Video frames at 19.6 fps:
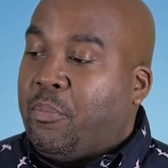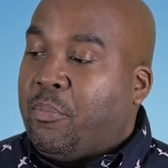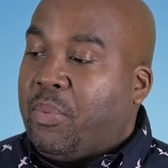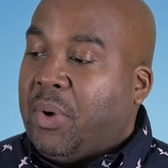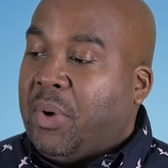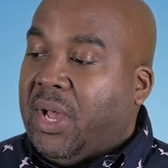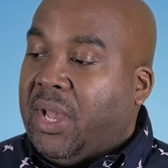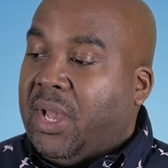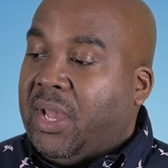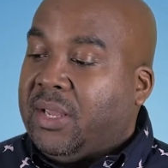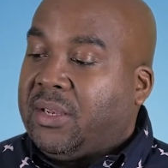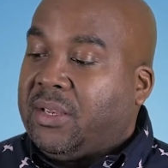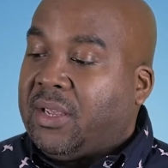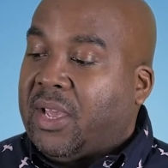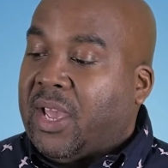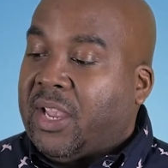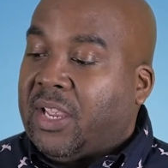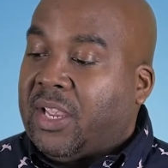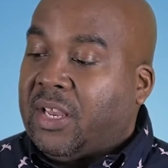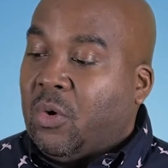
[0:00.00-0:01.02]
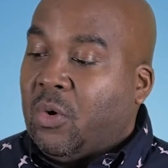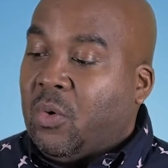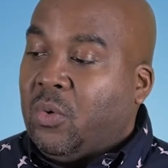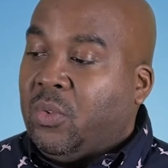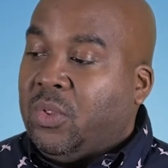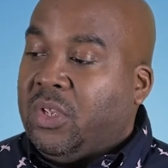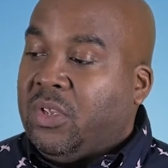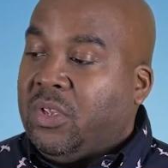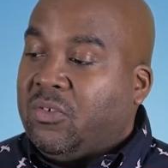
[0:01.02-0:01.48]
but I can
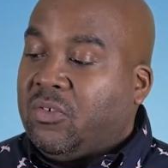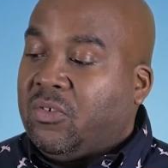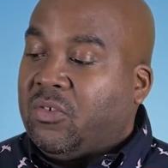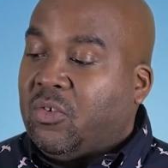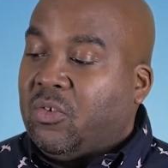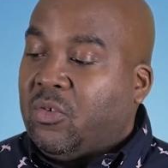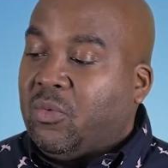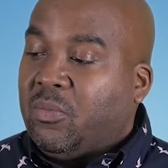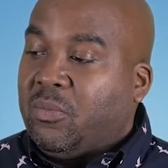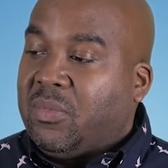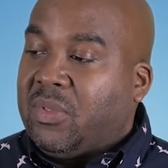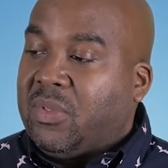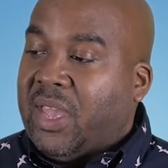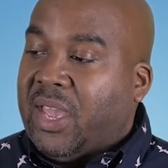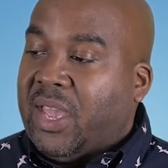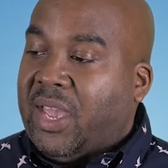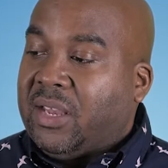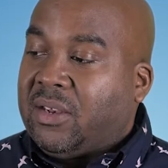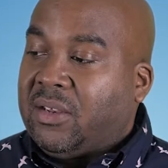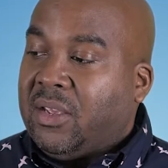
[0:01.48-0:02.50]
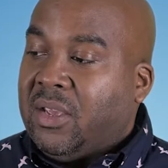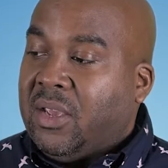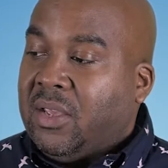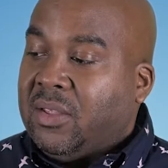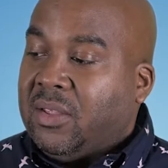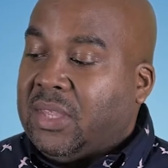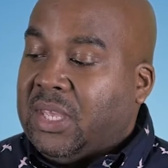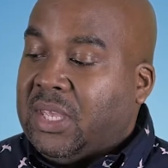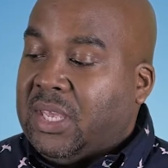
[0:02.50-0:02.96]
only assume that
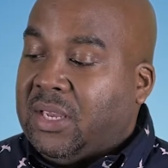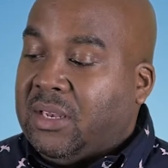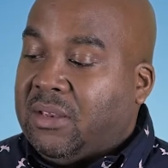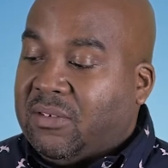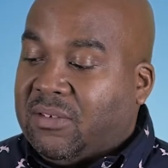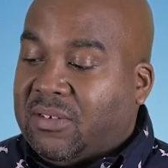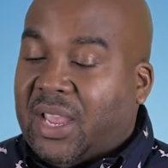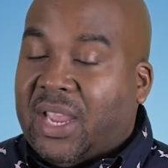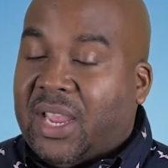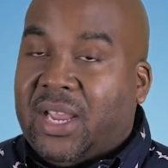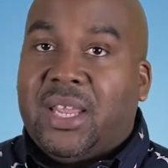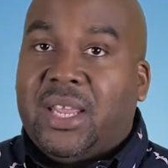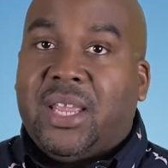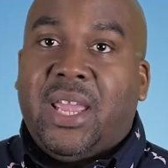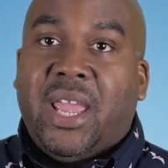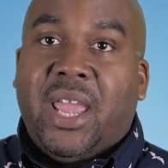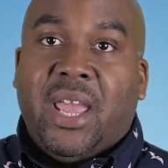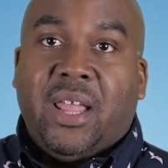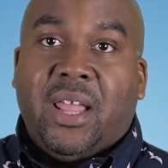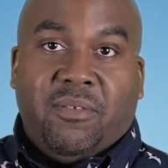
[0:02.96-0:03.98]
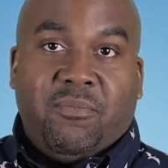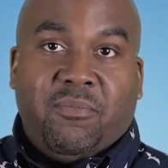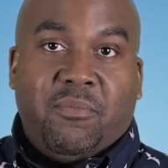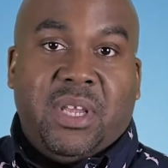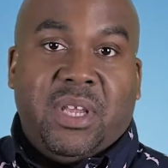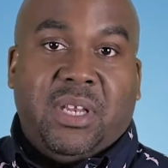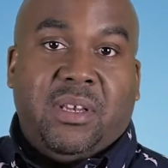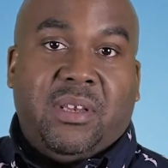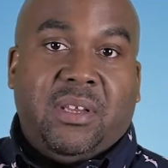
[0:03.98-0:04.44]
the deciding
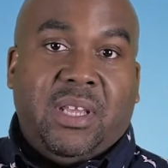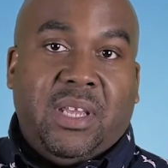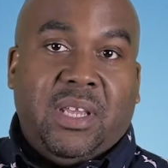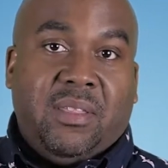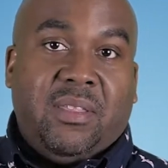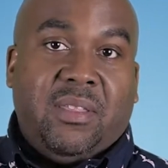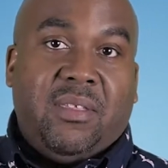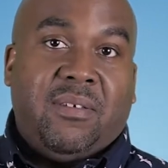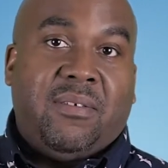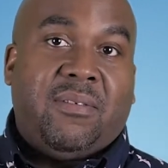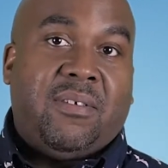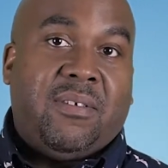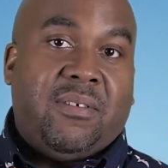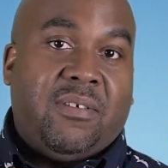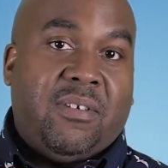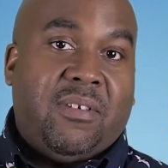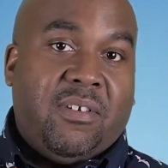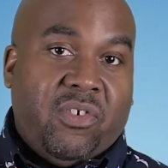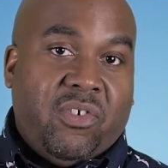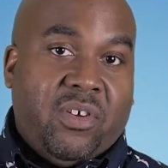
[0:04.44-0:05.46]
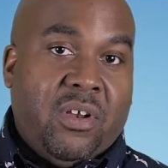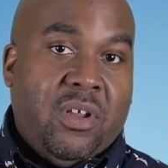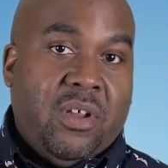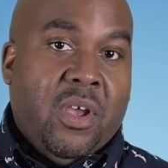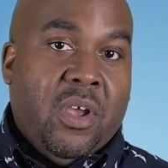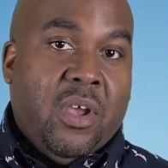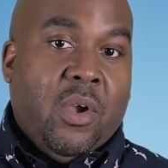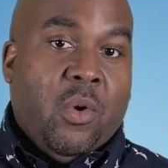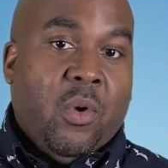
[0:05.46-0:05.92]
element in this decision
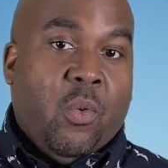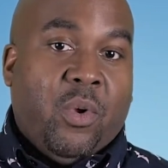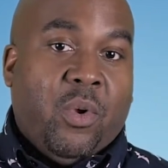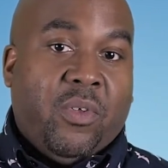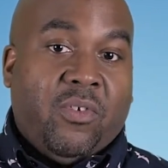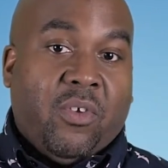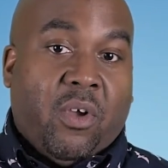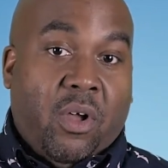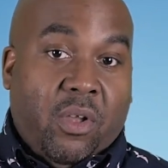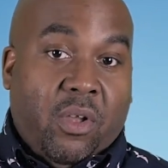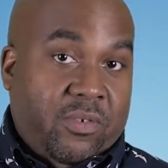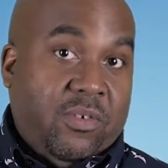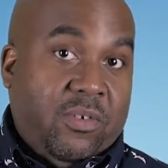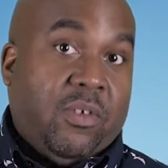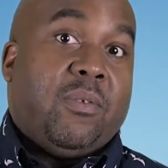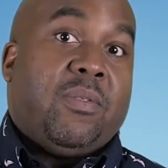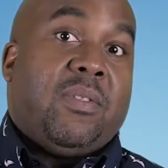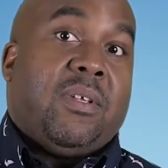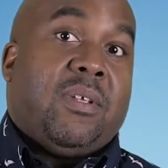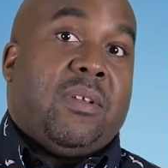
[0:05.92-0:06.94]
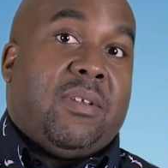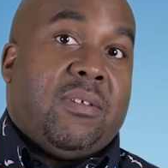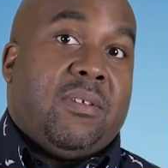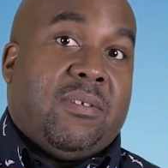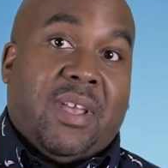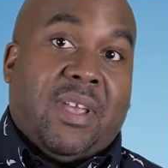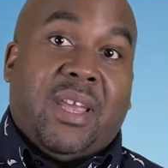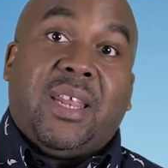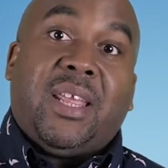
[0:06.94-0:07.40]
was also the
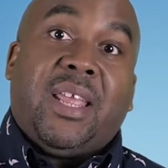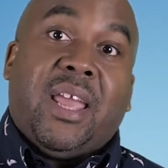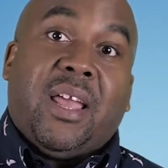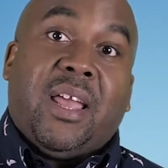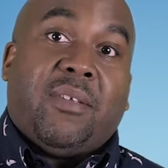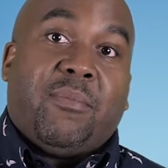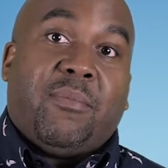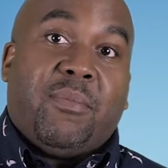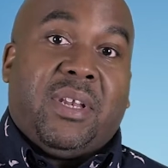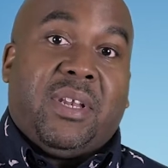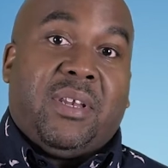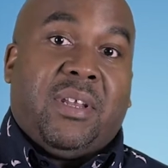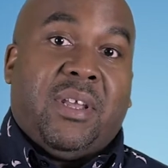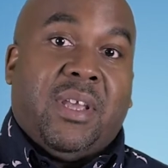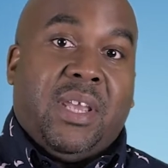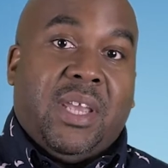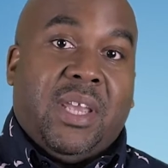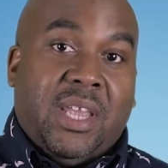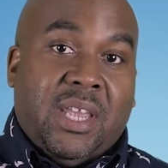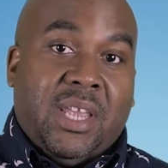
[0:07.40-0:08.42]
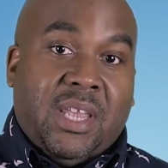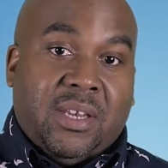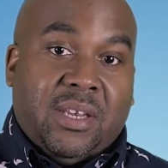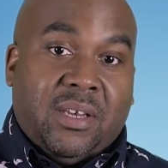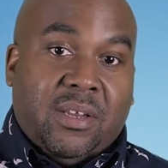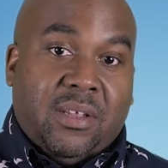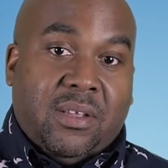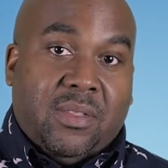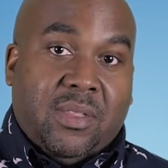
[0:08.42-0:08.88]
deciding element
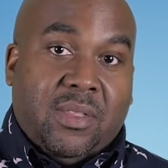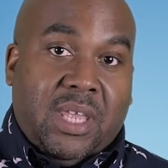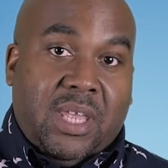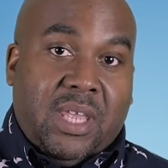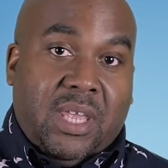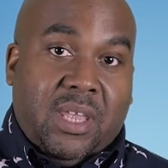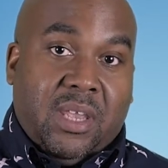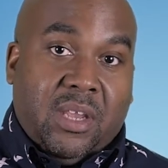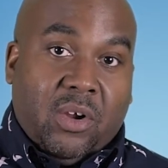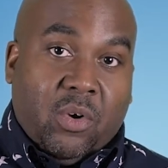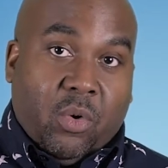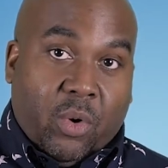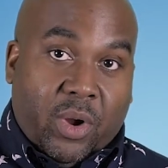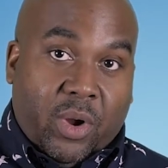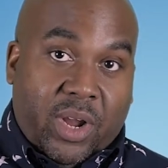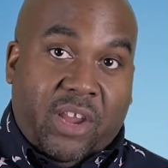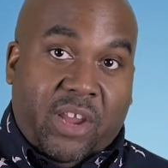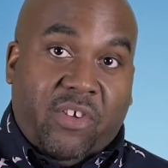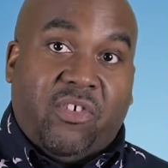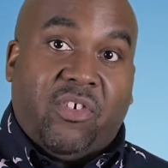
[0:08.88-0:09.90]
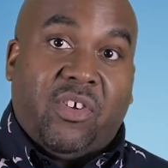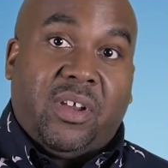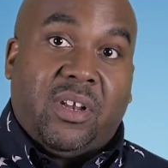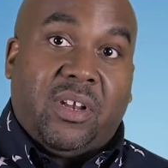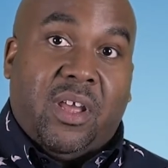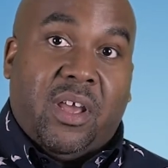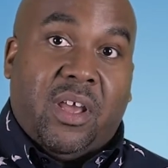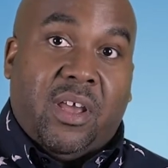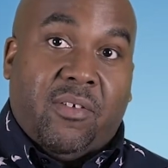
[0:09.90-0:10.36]
in the
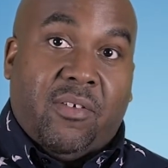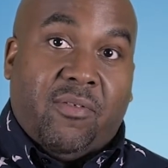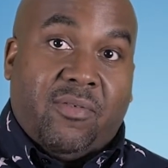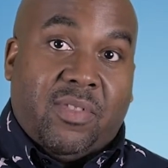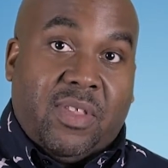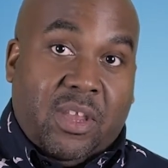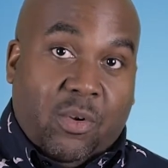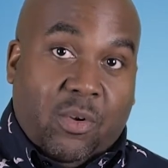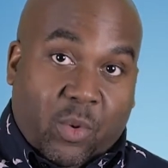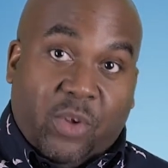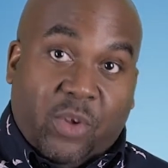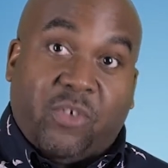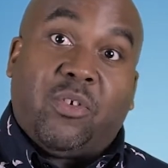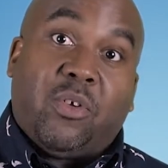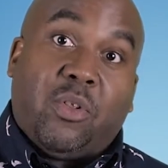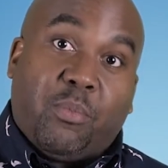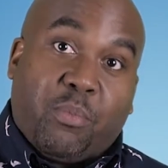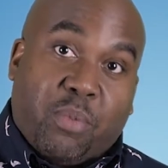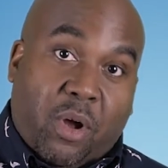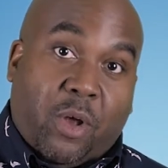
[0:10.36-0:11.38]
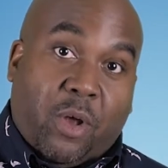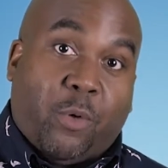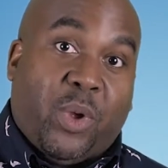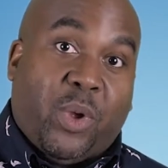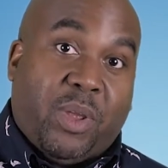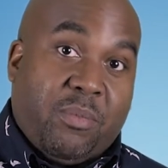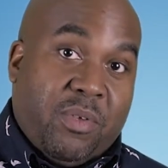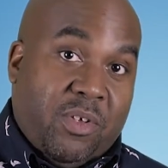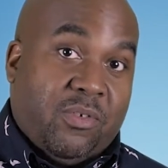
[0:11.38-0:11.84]
creation of the original
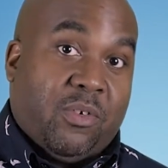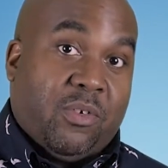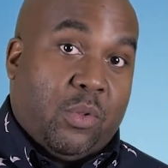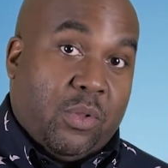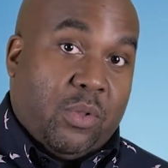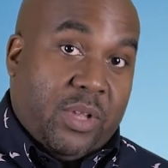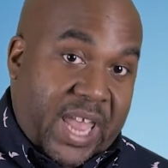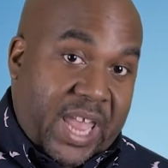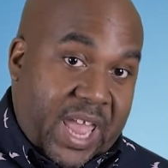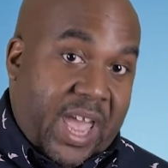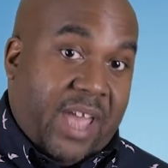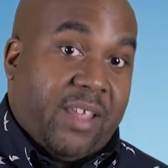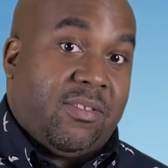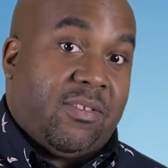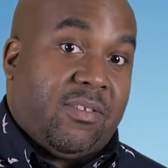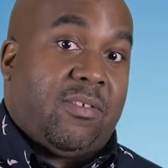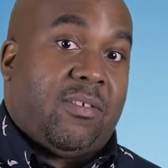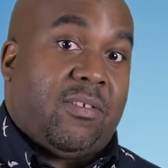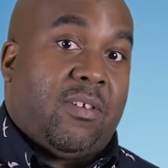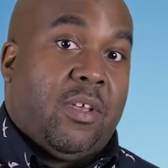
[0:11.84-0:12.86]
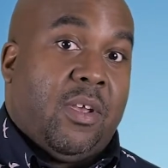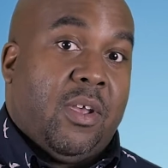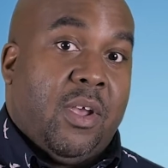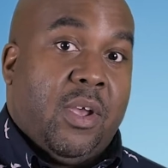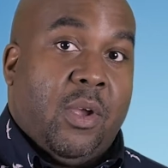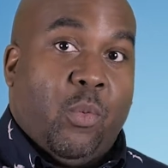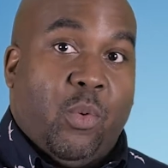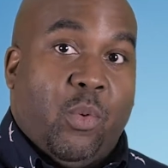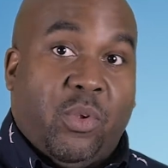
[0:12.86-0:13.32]
Broadway musical Cats,
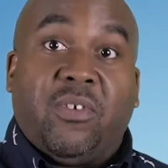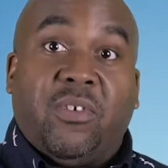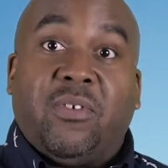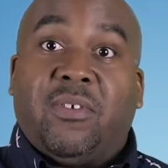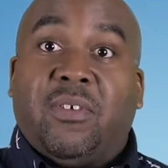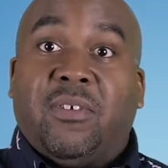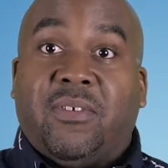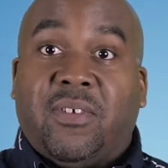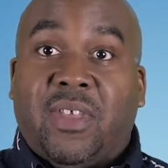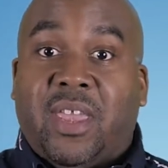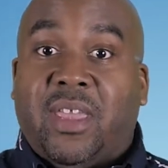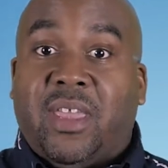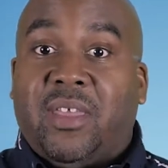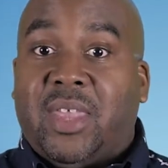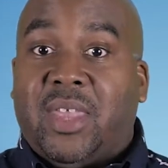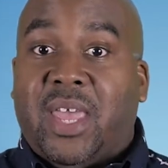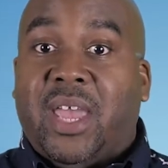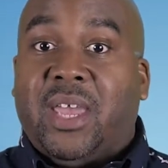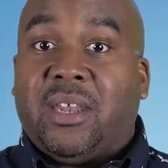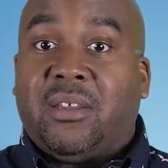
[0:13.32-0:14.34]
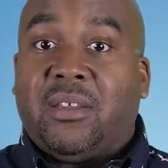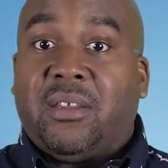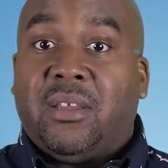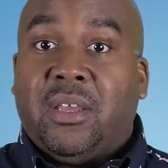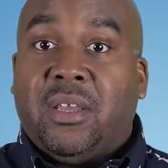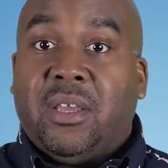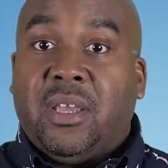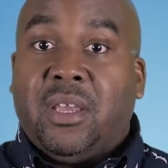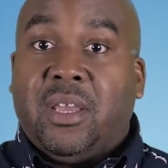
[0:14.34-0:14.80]
which is to say that
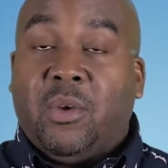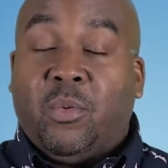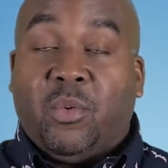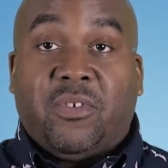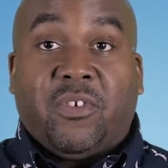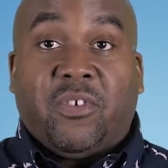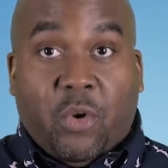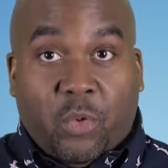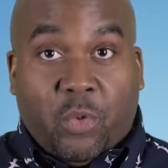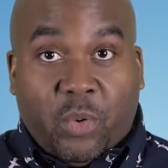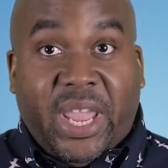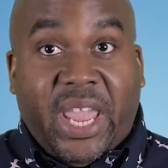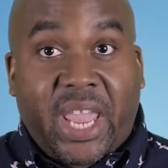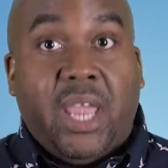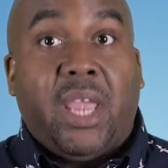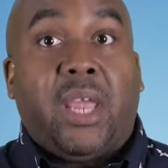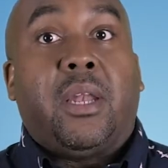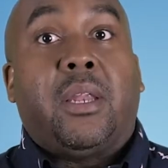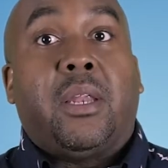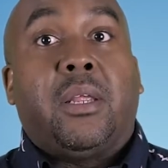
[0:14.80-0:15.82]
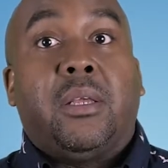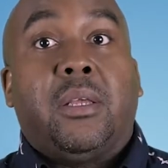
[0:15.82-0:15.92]
it was cocaine.